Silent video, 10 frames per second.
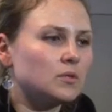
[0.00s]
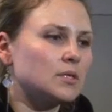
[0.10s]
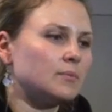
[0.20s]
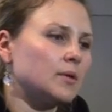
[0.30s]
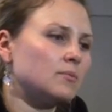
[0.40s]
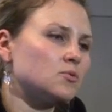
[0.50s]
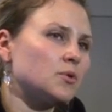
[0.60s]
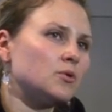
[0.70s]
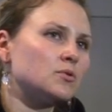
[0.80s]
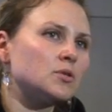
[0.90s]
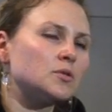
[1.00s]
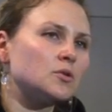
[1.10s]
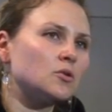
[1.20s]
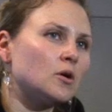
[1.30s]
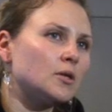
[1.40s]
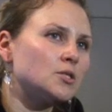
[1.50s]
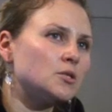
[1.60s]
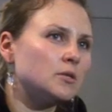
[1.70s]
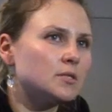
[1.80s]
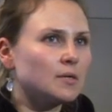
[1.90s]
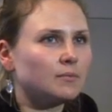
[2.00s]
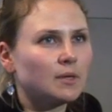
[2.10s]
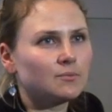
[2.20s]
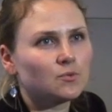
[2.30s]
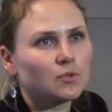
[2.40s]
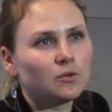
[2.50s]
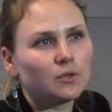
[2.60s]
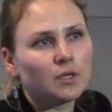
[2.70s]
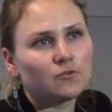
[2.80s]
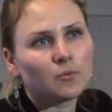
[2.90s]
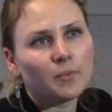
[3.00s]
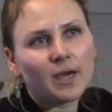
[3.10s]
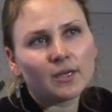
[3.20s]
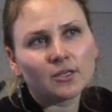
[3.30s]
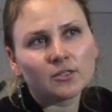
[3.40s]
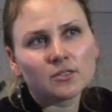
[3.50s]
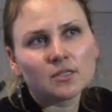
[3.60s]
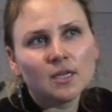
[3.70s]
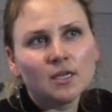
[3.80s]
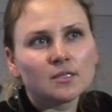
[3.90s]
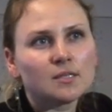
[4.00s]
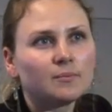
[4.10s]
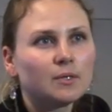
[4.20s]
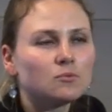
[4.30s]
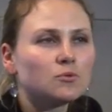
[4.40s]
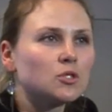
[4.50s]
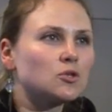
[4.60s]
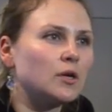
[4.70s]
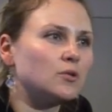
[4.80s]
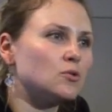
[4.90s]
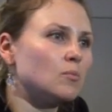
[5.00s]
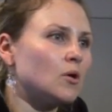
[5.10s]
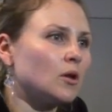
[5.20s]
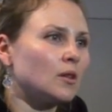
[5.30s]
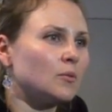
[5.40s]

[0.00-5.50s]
Sometimes we're using technology, sometimes we're looking for patterns, sometimes we're trying to model